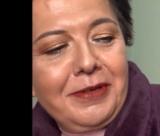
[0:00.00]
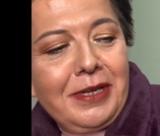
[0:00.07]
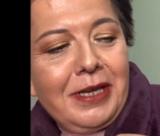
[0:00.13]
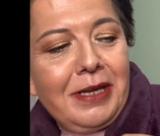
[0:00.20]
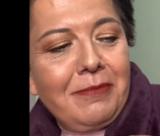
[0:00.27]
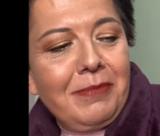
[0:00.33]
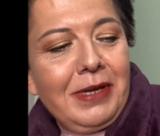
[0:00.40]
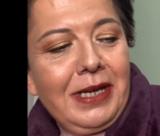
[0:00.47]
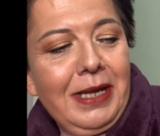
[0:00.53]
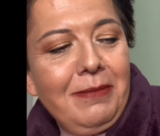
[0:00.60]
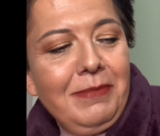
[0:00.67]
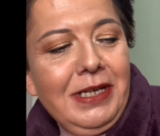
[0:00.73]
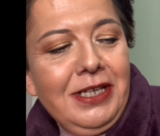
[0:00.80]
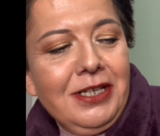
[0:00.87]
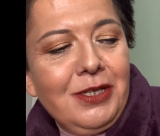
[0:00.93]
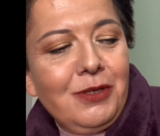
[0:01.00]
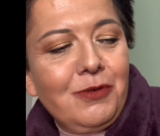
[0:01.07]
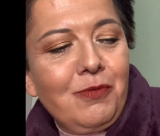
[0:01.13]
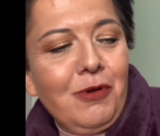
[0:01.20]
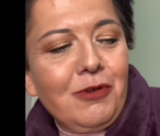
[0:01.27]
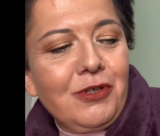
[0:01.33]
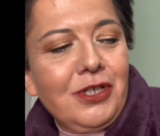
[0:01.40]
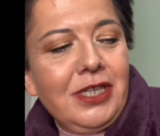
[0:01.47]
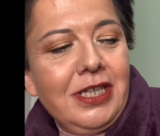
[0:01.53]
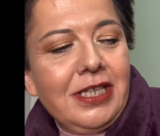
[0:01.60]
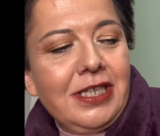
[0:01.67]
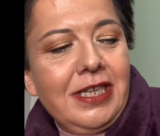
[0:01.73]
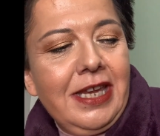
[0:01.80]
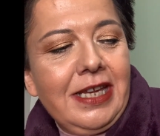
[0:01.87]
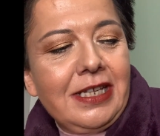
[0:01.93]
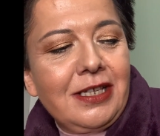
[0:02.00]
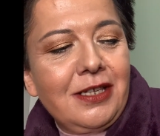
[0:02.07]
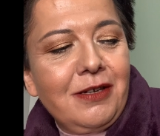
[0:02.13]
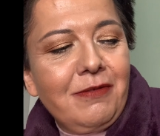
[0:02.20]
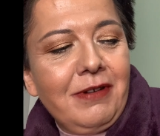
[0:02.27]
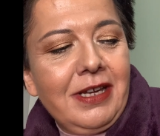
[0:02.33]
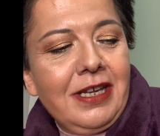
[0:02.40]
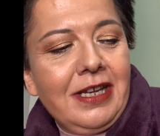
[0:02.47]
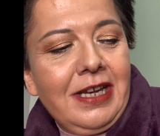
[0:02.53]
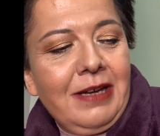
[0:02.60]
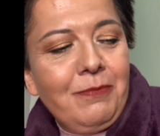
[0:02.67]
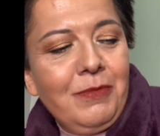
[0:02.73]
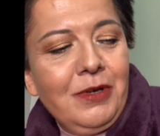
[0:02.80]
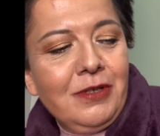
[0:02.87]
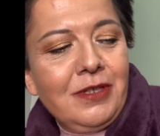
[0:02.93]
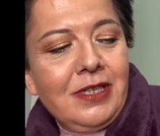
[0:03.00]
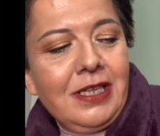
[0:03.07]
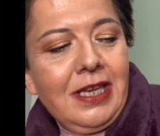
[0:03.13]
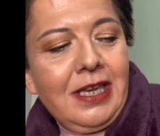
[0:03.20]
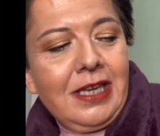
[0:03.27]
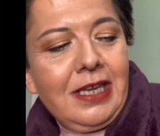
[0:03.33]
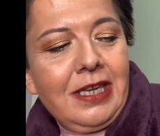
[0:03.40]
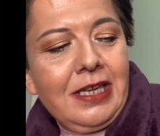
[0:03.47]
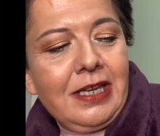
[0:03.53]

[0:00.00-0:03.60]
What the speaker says: But let me just swatch this next to it and we'll see.